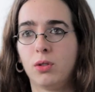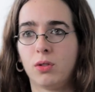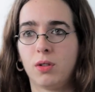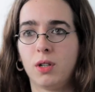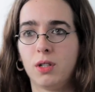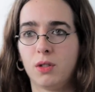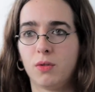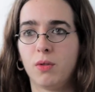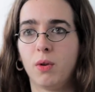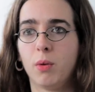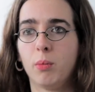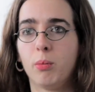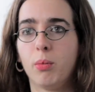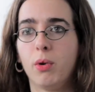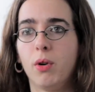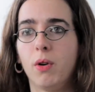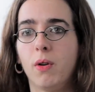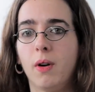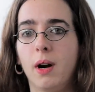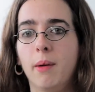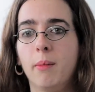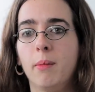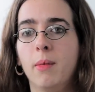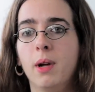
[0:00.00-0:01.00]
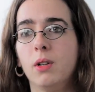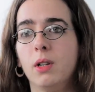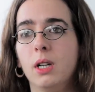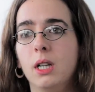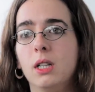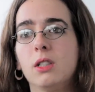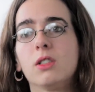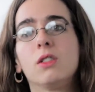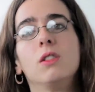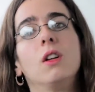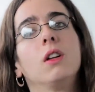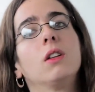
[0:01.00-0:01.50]
the transform program,
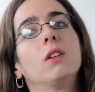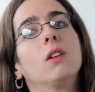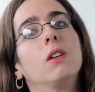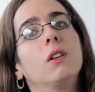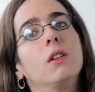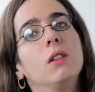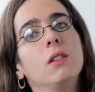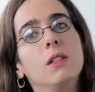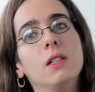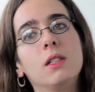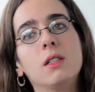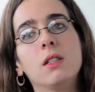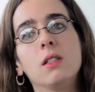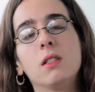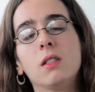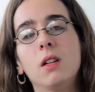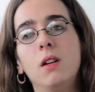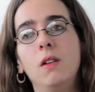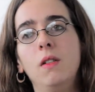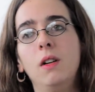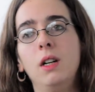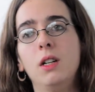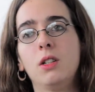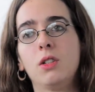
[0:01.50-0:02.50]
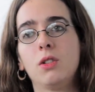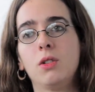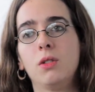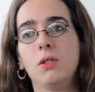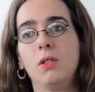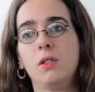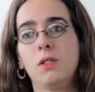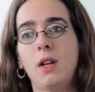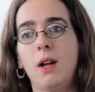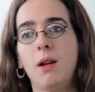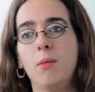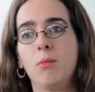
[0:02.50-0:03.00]
it's not going to necessarily show
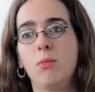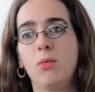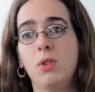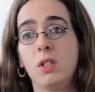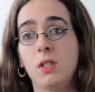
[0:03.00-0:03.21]
the same